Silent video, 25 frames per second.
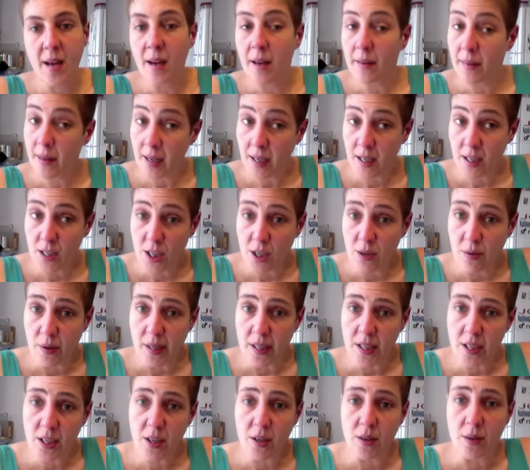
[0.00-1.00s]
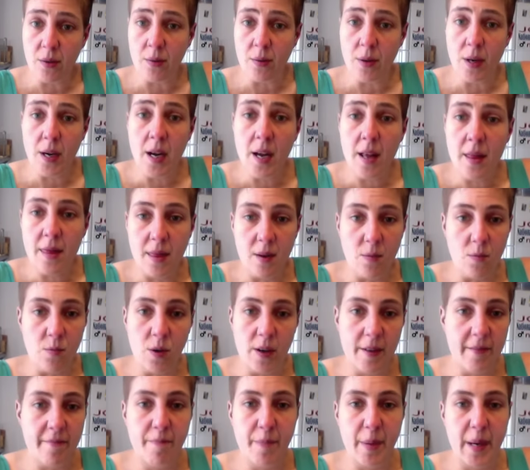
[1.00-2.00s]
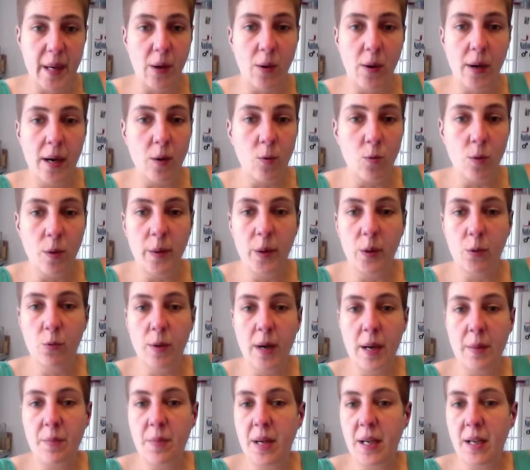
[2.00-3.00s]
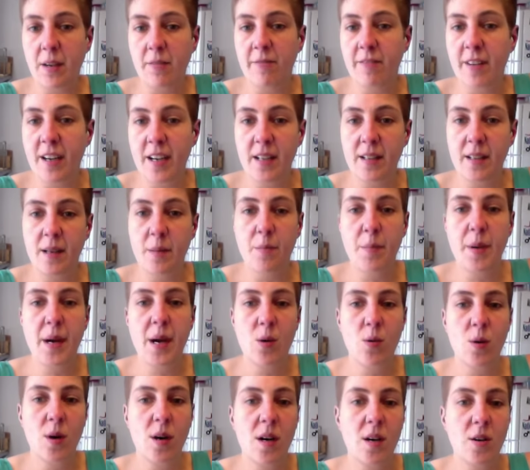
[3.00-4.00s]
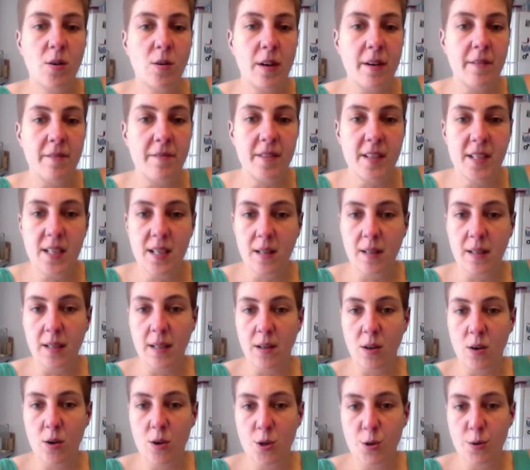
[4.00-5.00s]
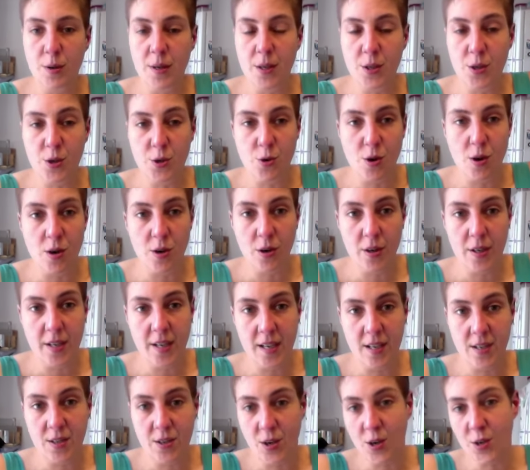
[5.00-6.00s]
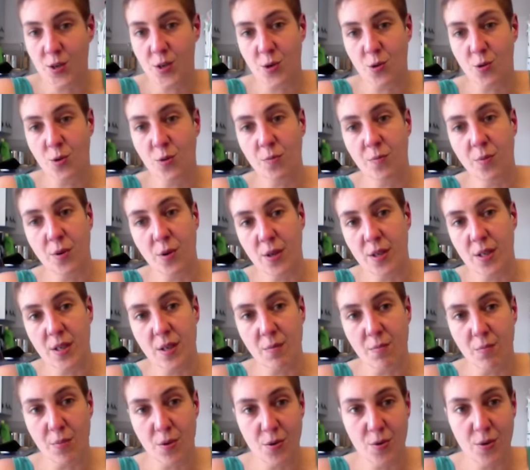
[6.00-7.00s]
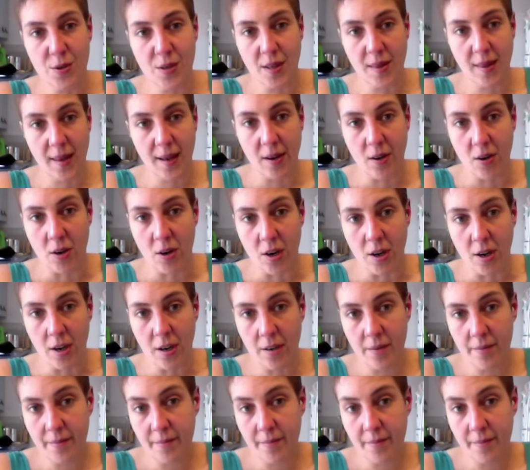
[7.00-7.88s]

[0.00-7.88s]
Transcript: And they could do it, too. The wife-battering, woman-raping, violent, power-hungry, physically larger and stronger testosterone-poisoned brutes that they are.